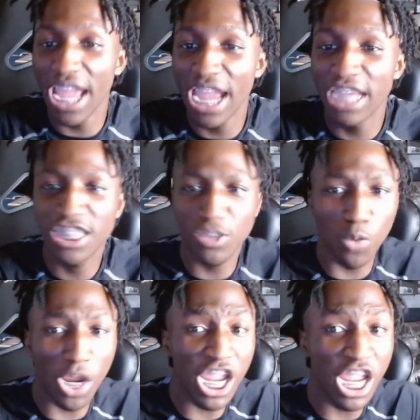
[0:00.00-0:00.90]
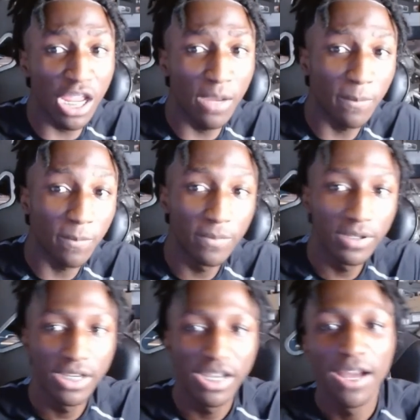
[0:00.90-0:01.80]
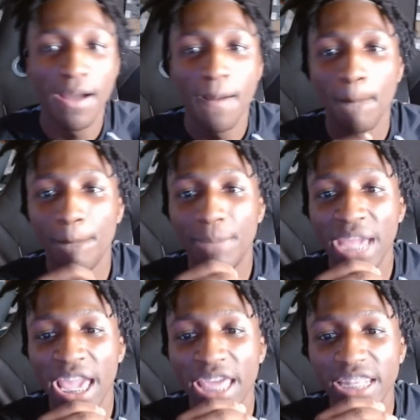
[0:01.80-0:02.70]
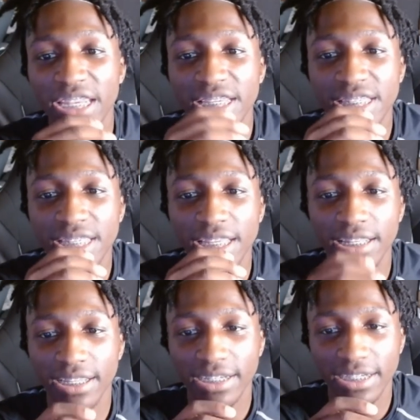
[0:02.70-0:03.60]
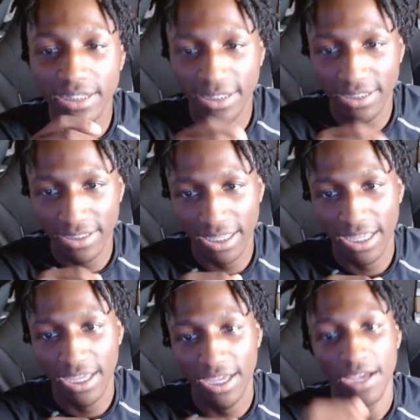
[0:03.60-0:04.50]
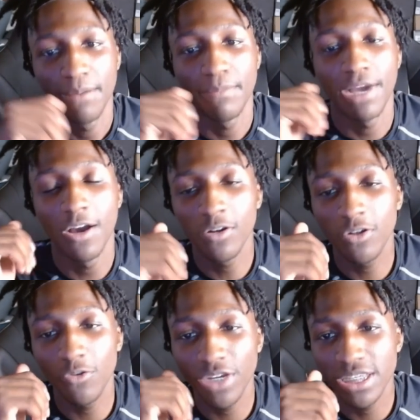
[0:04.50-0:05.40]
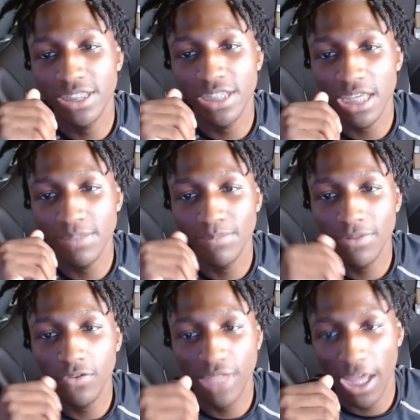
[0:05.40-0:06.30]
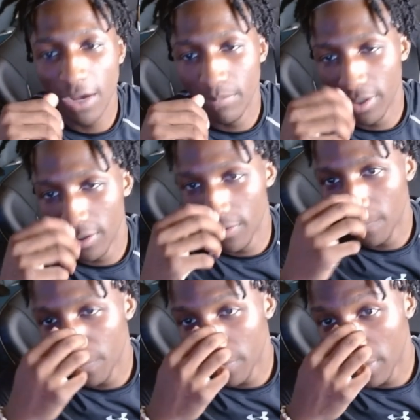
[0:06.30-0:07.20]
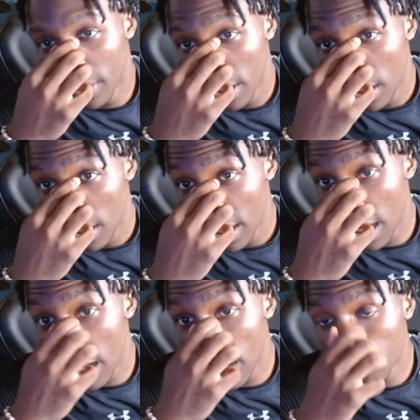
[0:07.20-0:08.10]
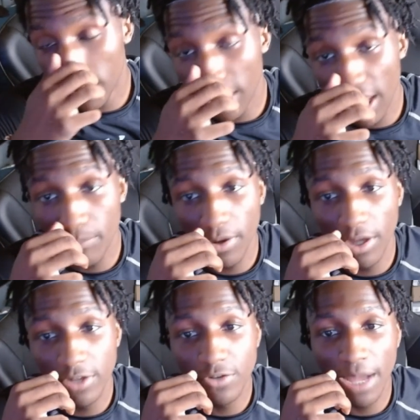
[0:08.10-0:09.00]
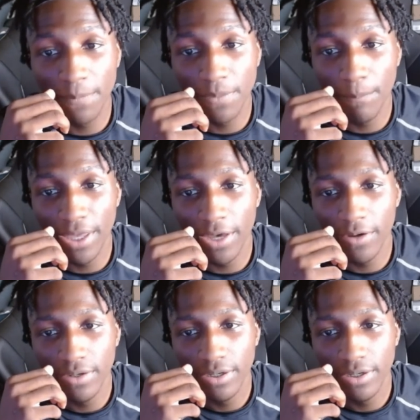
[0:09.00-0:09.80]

ass, swim. Bad as shit, nigga. My Uncle Reese just moved out, bro. After that, bro, I dropped the belt.